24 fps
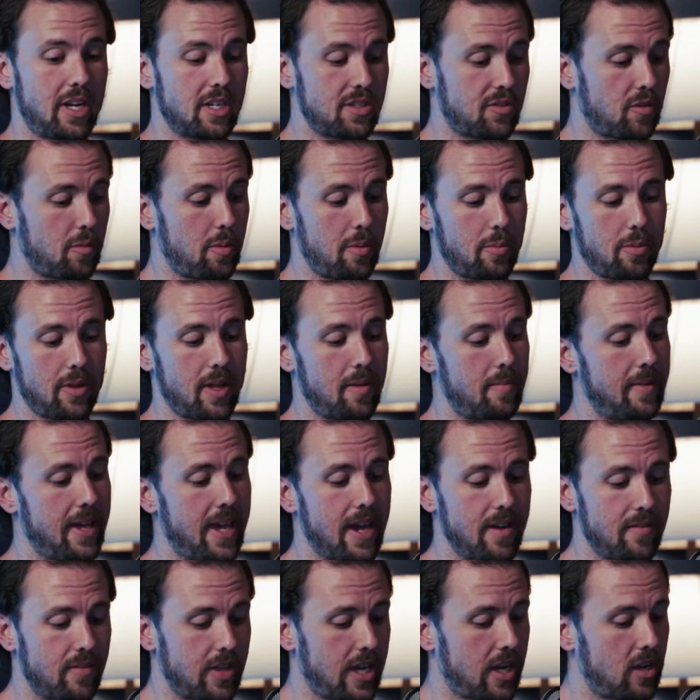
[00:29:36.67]
just for people that may
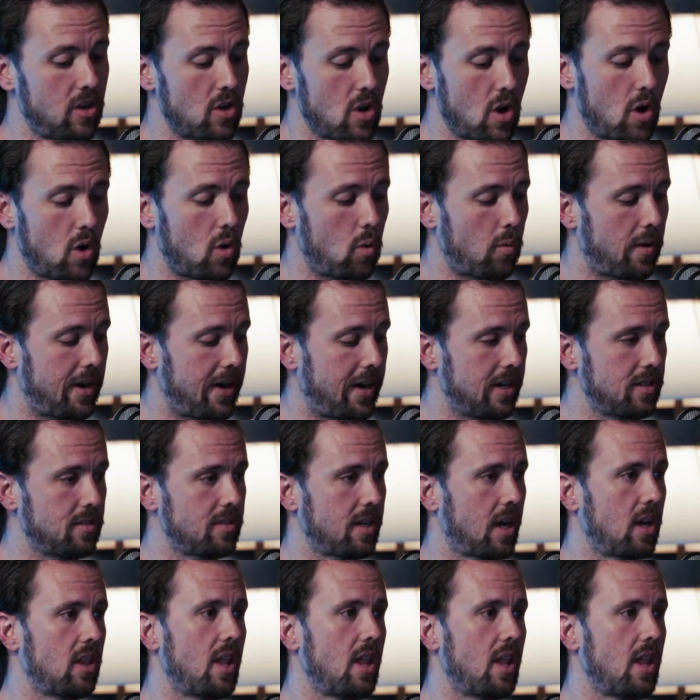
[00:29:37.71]
have like no awareness, like